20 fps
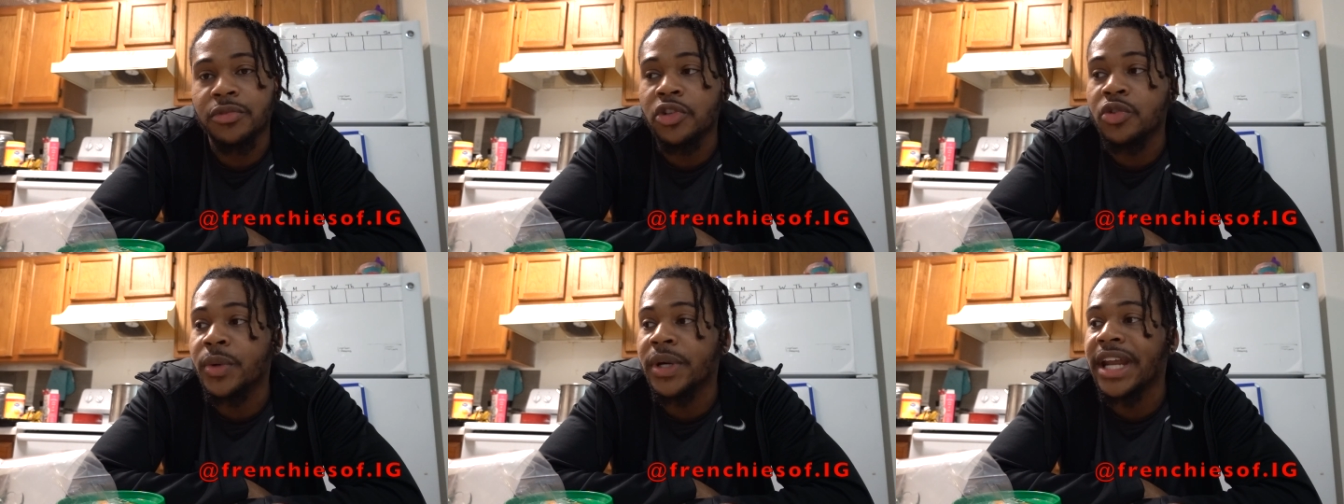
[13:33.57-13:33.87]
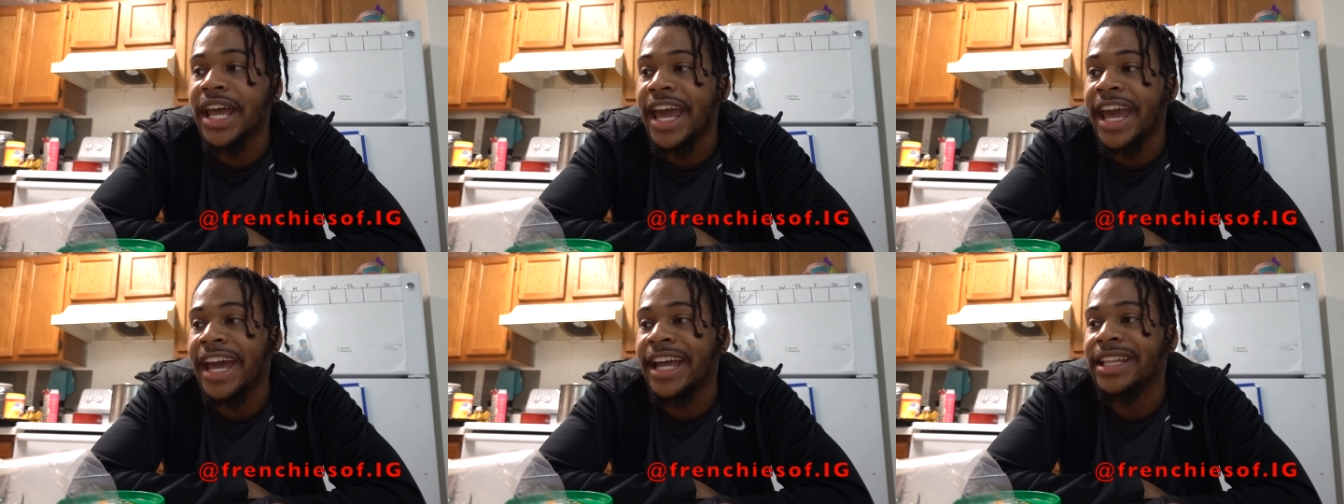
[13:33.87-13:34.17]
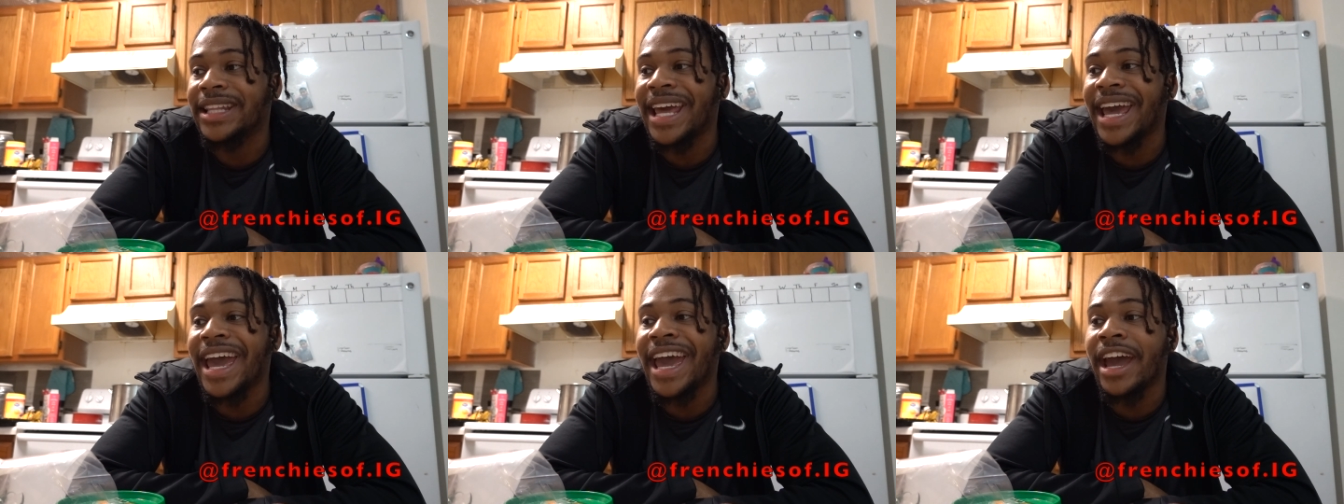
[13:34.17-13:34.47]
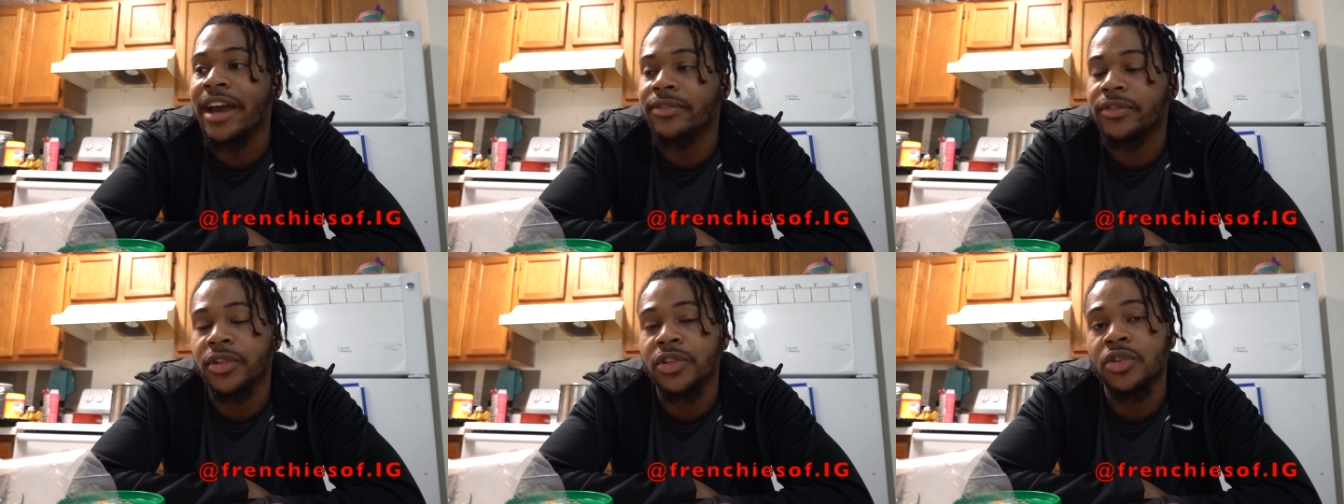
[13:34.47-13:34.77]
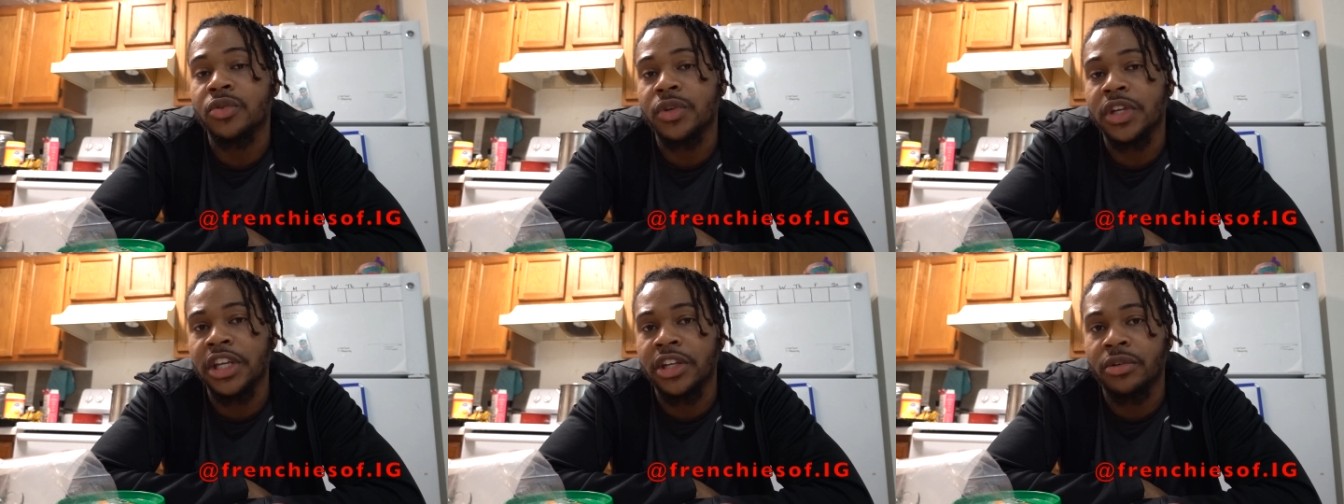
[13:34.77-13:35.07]
You want to add that after
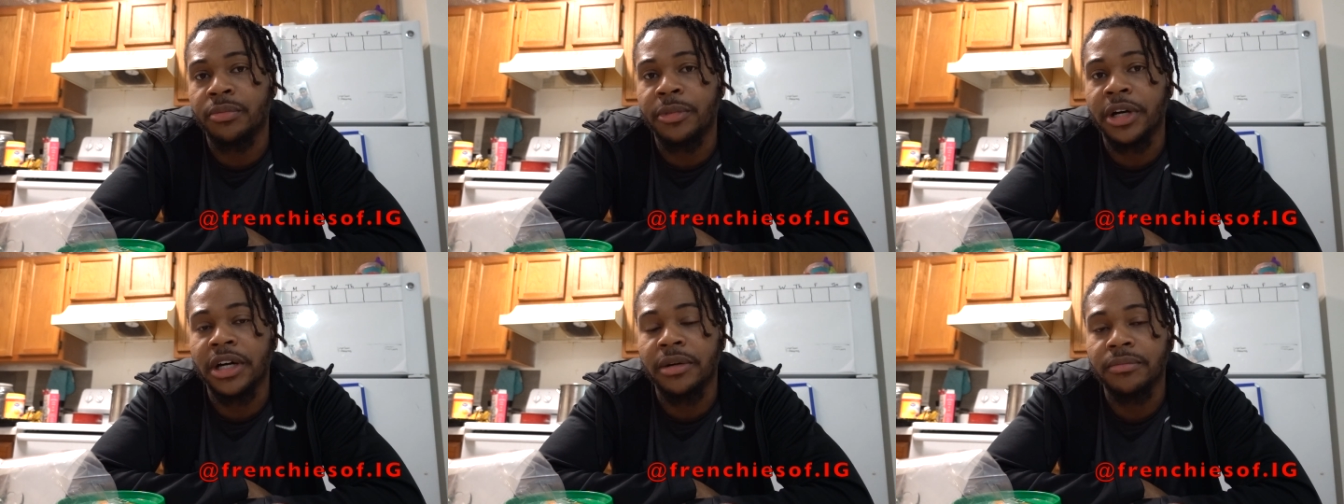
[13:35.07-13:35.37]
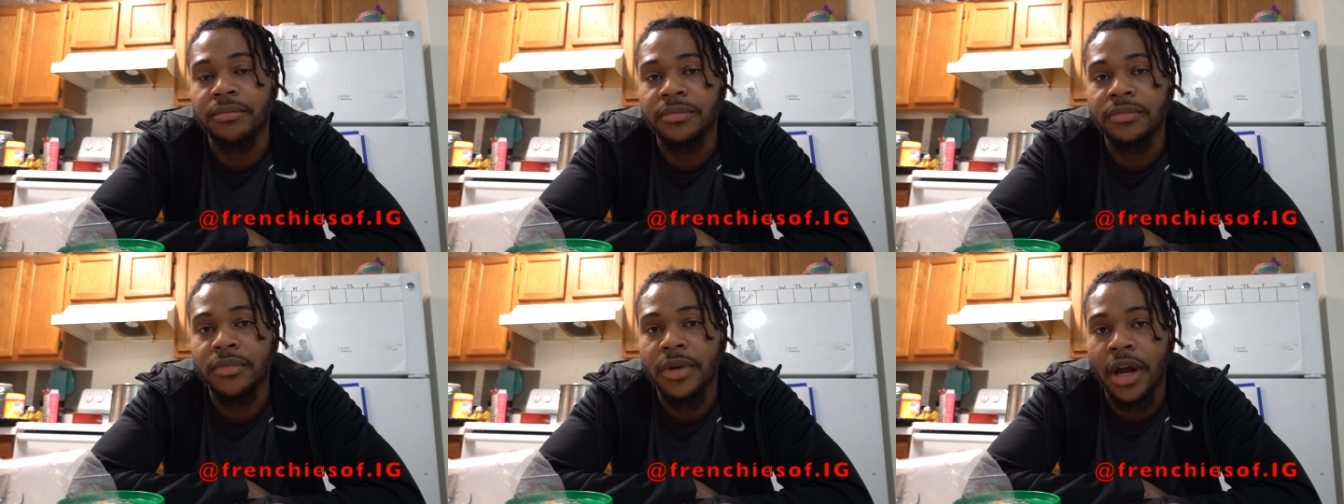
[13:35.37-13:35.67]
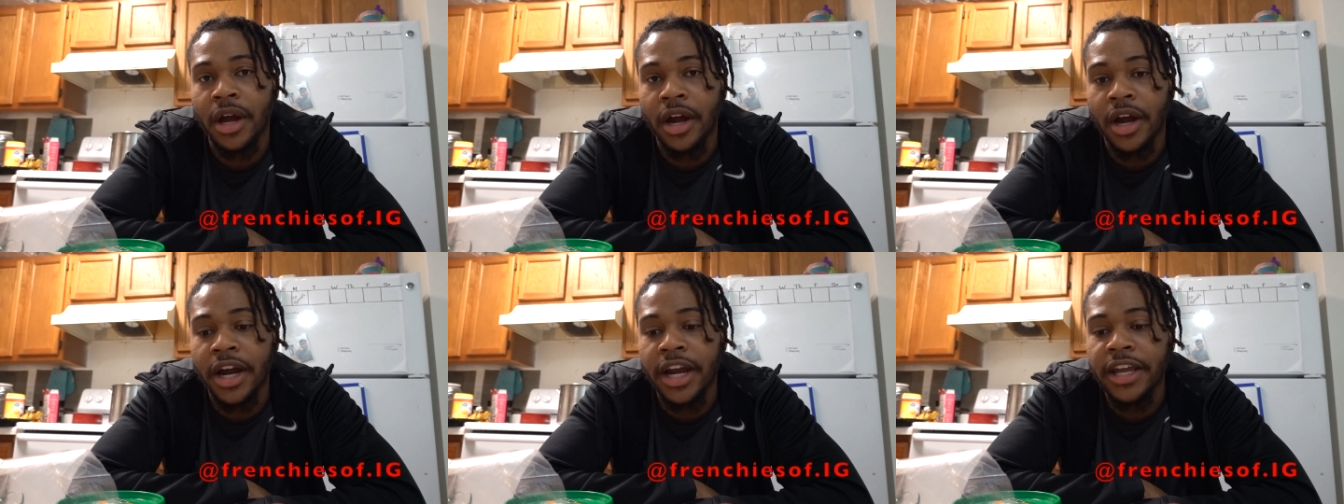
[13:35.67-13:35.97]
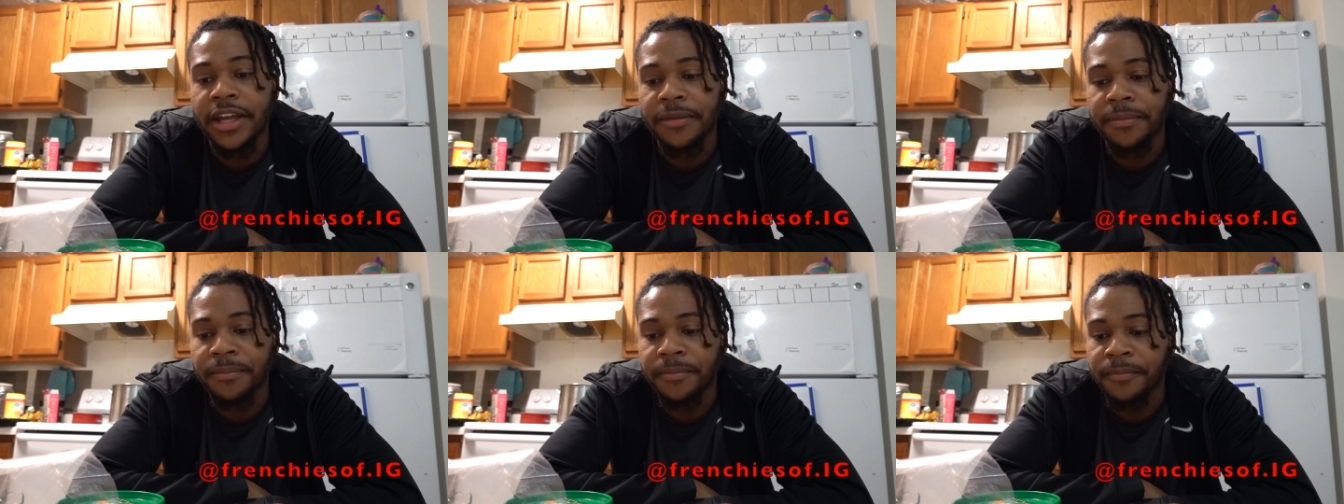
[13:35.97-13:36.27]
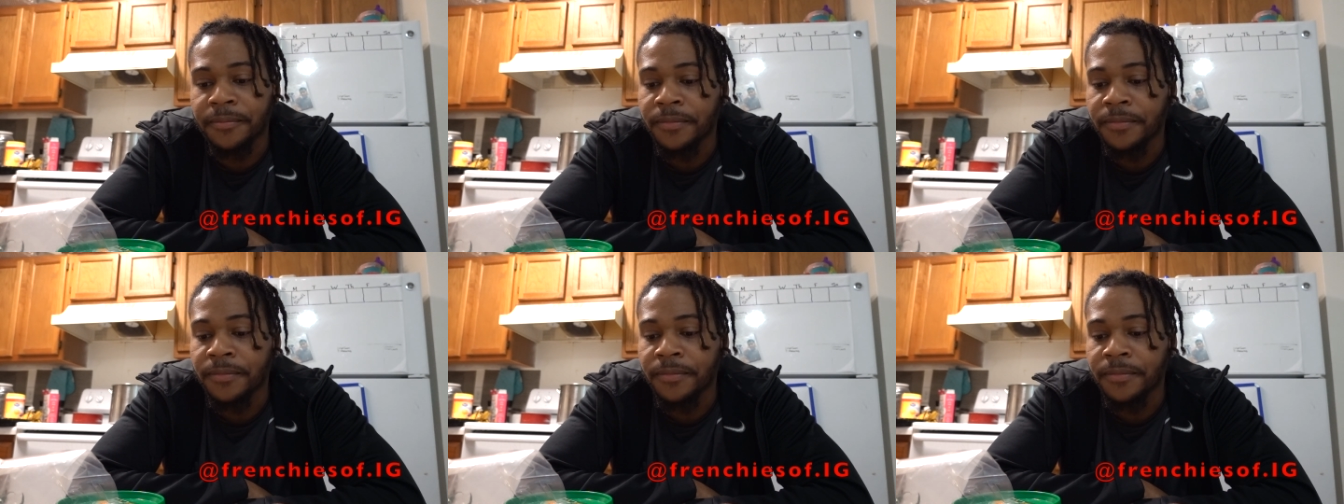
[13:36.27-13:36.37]
you heat them up. All right?